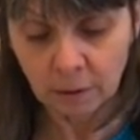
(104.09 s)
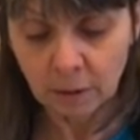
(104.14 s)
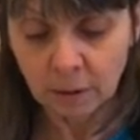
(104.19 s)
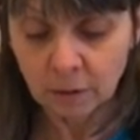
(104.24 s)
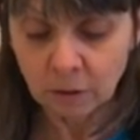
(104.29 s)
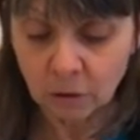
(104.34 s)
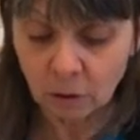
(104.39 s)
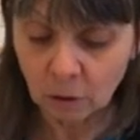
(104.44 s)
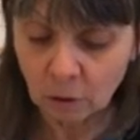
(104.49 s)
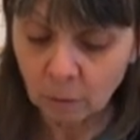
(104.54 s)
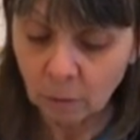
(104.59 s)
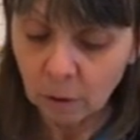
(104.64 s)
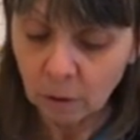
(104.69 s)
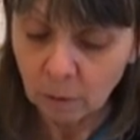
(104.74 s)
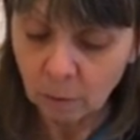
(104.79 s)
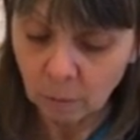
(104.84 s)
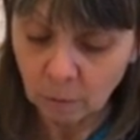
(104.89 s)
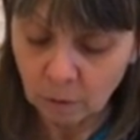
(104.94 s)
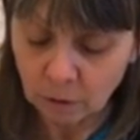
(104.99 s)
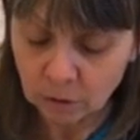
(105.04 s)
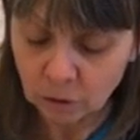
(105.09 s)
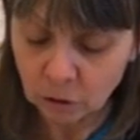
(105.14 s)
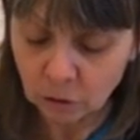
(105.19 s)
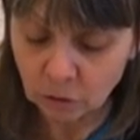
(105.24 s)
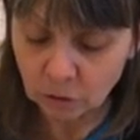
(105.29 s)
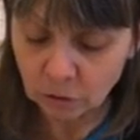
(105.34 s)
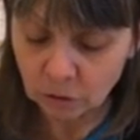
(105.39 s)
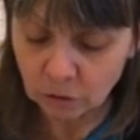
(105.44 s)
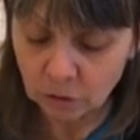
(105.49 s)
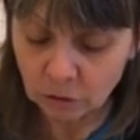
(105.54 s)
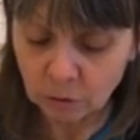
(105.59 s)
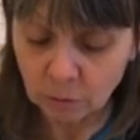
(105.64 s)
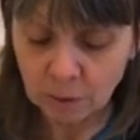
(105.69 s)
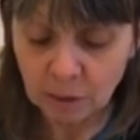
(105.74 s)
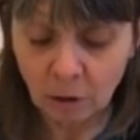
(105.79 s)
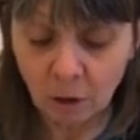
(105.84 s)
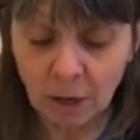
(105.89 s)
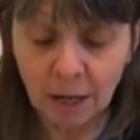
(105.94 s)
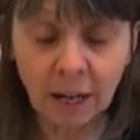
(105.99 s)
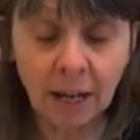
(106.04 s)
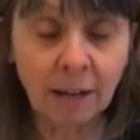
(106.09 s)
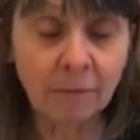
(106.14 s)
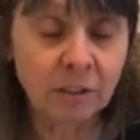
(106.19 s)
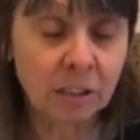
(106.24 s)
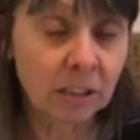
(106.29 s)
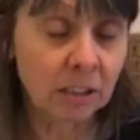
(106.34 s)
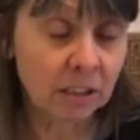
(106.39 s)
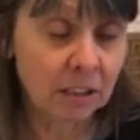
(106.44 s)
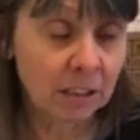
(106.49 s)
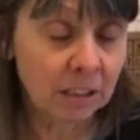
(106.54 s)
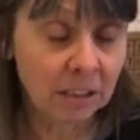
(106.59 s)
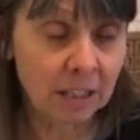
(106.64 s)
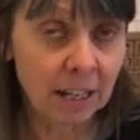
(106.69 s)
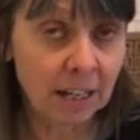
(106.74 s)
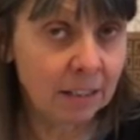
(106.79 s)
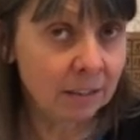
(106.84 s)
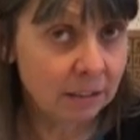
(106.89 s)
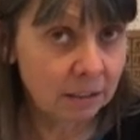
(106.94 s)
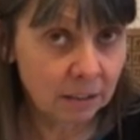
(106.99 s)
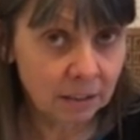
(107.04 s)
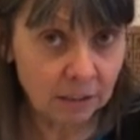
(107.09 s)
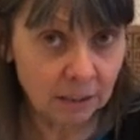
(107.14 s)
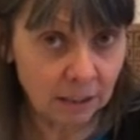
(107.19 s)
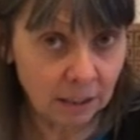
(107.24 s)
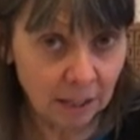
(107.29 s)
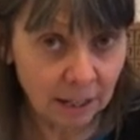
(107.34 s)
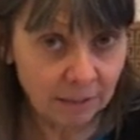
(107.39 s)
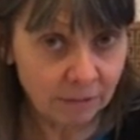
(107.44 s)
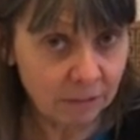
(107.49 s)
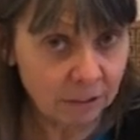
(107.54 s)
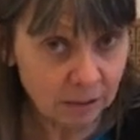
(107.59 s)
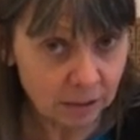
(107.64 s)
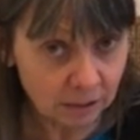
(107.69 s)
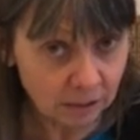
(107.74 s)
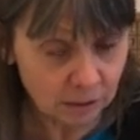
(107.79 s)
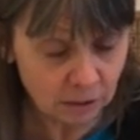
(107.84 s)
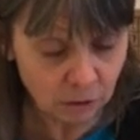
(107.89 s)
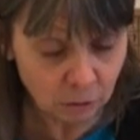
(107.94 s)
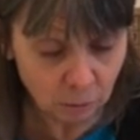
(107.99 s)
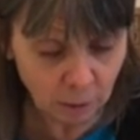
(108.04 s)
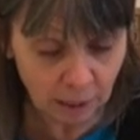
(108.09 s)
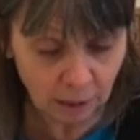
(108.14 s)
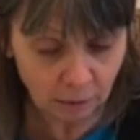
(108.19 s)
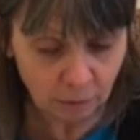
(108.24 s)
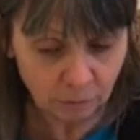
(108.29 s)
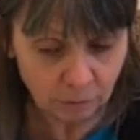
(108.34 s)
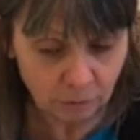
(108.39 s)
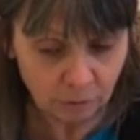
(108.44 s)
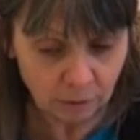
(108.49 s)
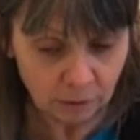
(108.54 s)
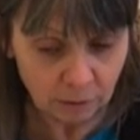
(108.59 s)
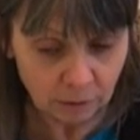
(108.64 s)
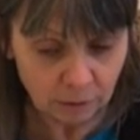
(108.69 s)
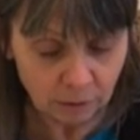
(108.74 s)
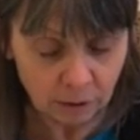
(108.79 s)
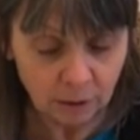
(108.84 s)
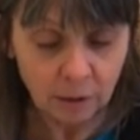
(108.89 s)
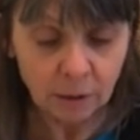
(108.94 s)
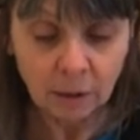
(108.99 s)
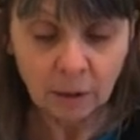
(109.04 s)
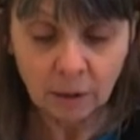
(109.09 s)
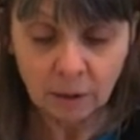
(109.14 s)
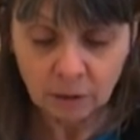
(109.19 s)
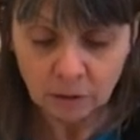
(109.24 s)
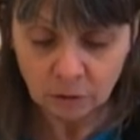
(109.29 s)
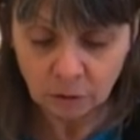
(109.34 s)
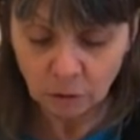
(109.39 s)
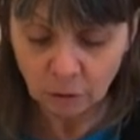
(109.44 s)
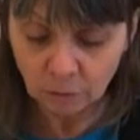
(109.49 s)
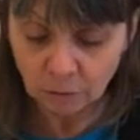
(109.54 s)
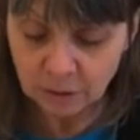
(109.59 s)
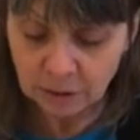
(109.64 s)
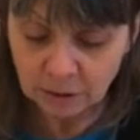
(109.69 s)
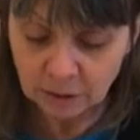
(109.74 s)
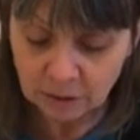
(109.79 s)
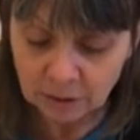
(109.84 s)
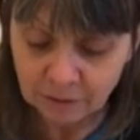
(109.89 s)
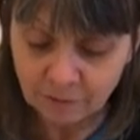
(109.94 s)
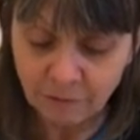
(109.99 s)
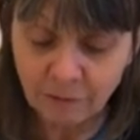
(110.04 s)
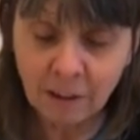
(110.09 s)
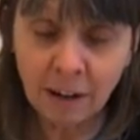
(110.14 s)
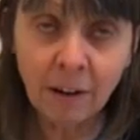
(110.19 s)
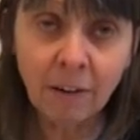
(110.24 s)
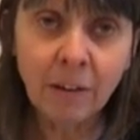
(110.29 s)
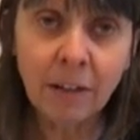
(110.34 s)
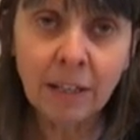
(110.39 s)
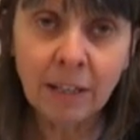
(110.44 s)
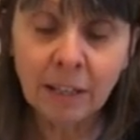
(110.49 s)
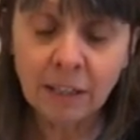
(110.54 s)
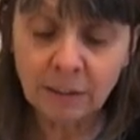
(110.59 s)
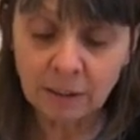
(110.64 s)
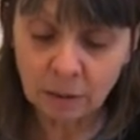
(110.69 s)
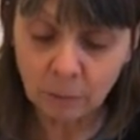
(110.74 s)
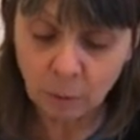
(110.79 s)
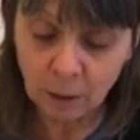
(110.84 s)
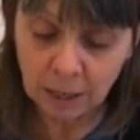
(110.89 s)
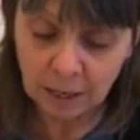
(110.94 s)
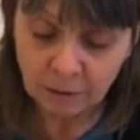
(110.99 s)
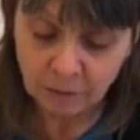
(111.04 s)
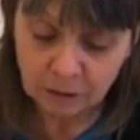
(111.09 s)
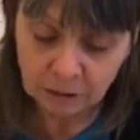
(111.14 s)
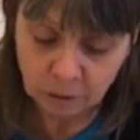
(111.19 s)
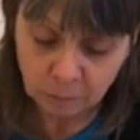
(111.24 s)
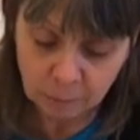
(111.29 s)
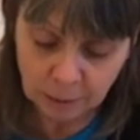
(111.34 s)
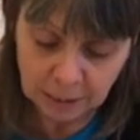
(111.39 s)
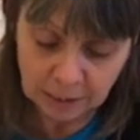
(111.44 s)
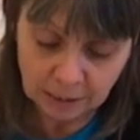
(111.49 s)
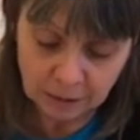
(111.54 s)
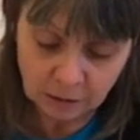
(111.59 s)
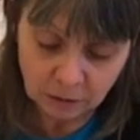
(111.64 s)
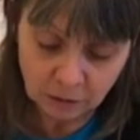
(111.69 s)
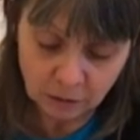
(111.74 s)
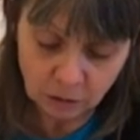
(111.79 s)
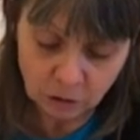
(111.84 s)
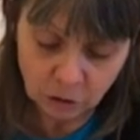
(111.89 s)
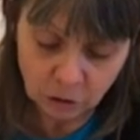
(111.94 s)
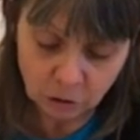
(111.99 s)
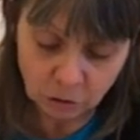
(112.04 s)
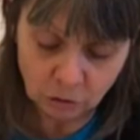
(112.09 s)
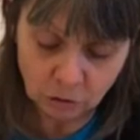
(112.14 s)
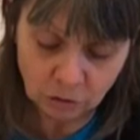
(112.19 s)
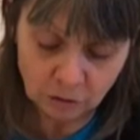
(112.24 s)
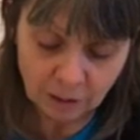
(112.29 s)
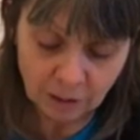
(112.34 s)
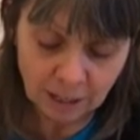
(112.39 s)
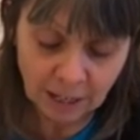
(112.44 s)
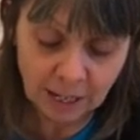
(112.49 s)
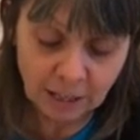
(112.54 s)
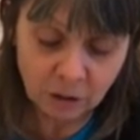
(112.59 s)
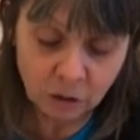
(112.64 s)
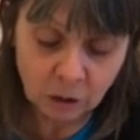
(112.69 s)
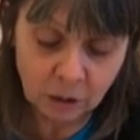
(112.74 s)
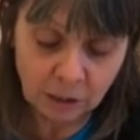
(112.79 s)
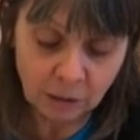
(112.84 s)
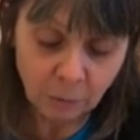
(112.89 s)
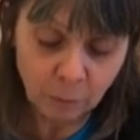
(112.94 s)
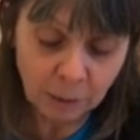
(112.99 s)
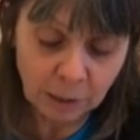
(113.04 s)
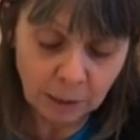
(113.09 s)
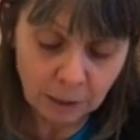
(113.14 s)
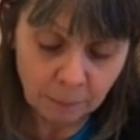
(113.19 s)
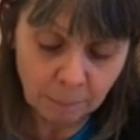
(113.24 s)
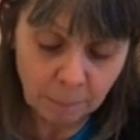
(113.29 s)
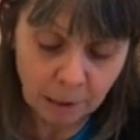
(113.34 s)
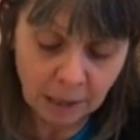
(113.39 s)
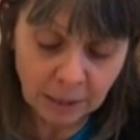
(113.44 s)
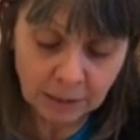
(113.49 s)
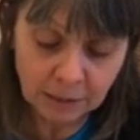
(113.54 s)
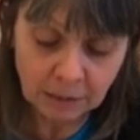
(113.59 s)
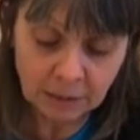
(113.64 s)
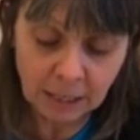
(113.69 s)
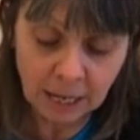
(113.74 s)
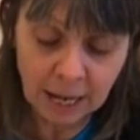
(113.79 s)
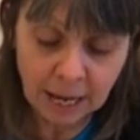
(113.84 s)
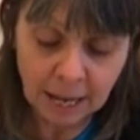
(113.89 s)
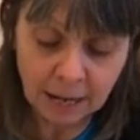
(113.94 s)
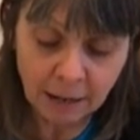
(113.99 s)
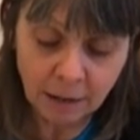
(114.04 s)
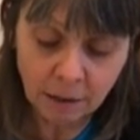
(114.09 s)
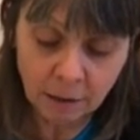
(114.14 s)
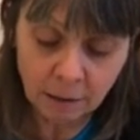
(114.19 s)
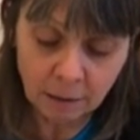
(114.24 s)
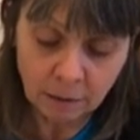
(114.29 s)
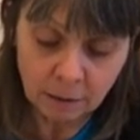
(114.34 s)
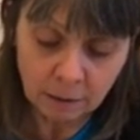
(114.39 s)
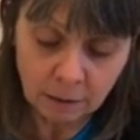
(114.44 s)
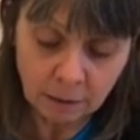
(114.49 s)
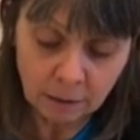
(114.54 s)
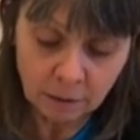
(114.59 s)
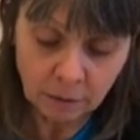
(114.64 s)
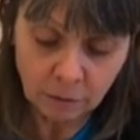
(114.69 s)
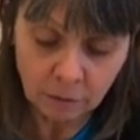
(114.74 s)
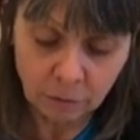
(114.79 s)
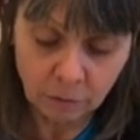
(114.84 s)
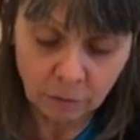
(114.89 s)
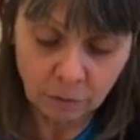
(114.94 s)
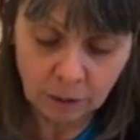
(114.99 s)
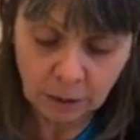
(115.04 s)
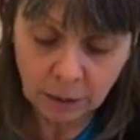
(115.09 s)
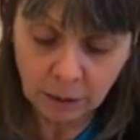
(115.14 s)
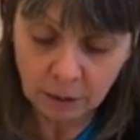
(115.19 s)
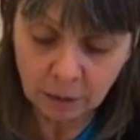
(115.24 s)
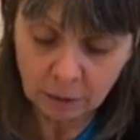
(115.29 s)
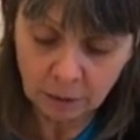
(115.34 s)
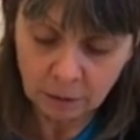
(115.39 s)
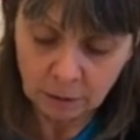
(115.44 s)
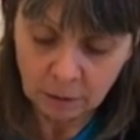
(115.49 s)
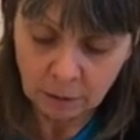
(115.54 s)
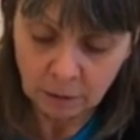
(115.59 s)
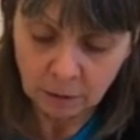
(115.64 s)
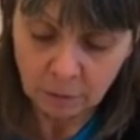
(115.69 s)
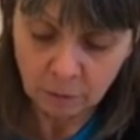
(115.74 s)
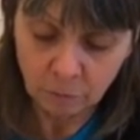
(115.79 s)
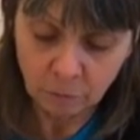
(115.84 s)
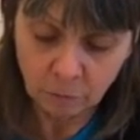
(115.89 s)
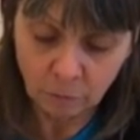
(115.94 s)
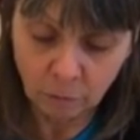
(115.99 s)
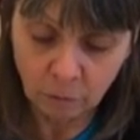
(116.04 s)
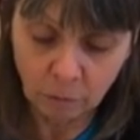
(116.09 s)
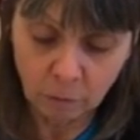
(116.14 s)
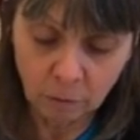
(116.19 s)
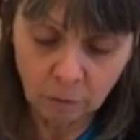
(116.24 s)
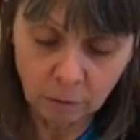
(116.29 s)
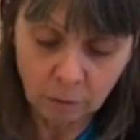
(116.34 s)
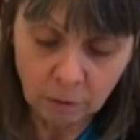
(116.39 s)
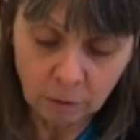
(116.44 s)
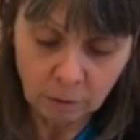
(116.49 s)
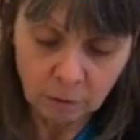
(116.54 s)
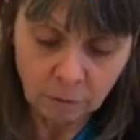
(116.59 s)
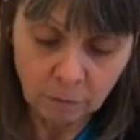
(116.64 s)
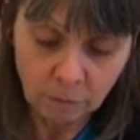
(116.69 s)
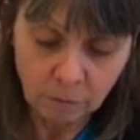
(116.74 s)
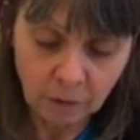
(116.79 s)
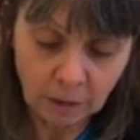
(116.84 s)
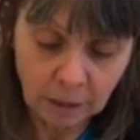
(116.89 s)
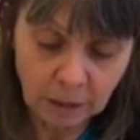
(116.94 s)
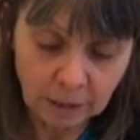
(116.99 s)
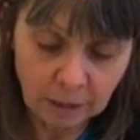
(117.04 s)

So what the children can do, we're not going to have 60, 10, 60, 11, 60, 12. So this is a very easy way of explaining to the children that actually if we combine 10, 3, 4, 5,